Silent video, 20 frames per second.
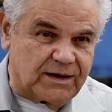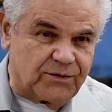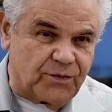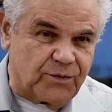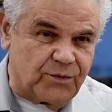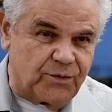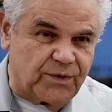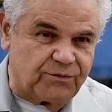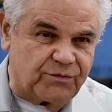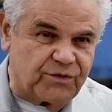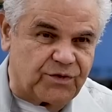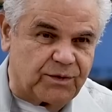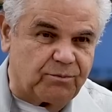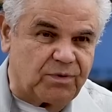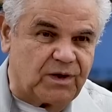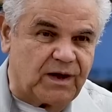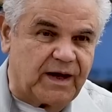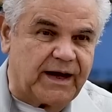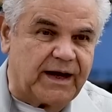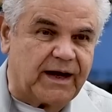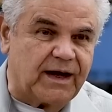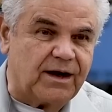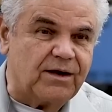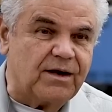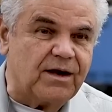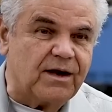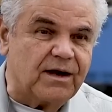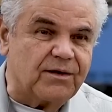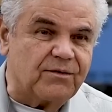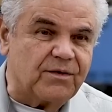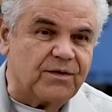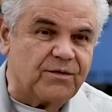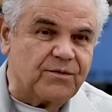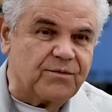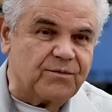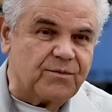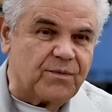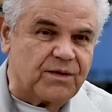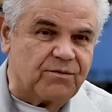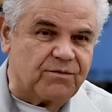we've supplied
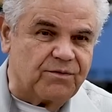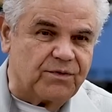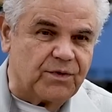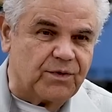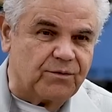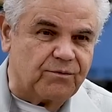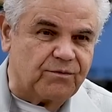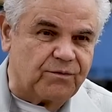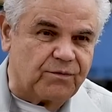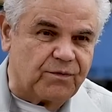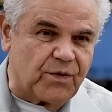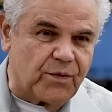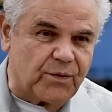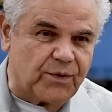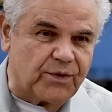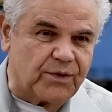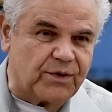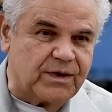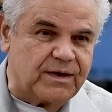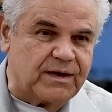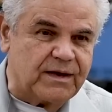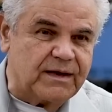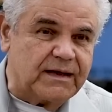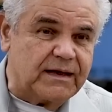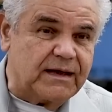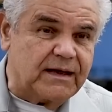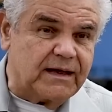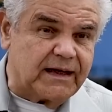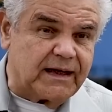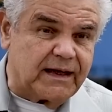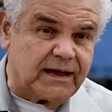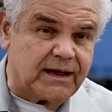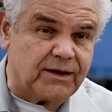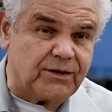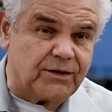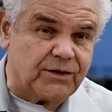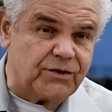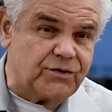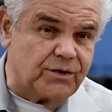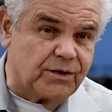film forward and
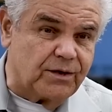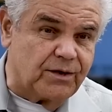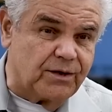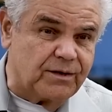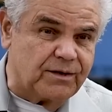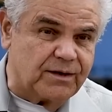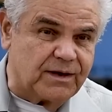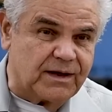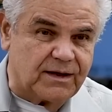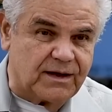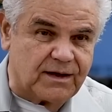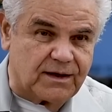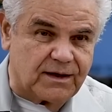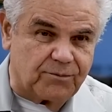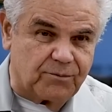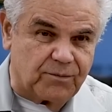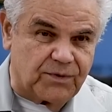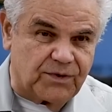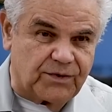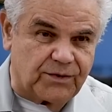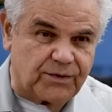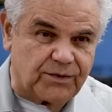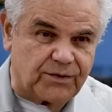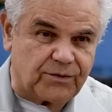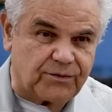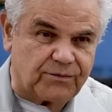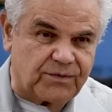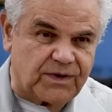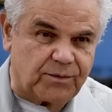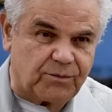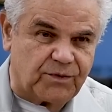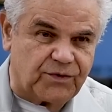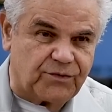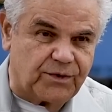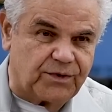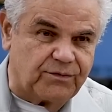digital material imagery